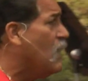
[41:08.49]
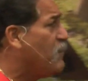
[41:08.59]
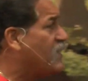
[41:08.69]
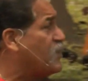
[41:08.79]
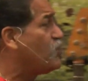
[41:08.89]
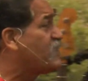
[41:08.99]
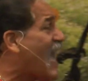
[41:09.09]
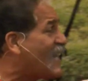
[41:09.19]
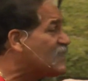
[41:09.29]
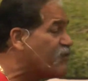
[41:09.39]
to
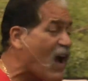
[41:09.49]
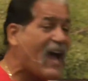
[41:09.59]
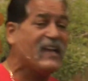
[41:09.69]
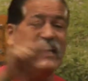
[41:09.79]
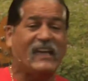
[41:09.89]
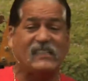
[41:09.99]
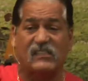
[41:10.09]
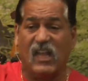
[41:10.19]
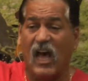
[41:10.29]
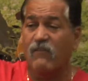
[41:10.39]
satisfy his
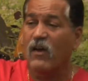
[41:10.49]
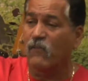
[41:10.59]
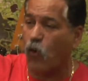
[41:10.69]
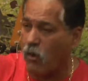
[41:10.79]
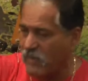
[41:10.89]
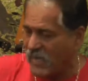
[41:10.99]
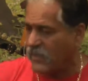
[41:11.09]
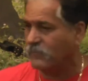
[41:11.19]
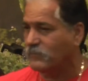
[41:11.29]
love for me.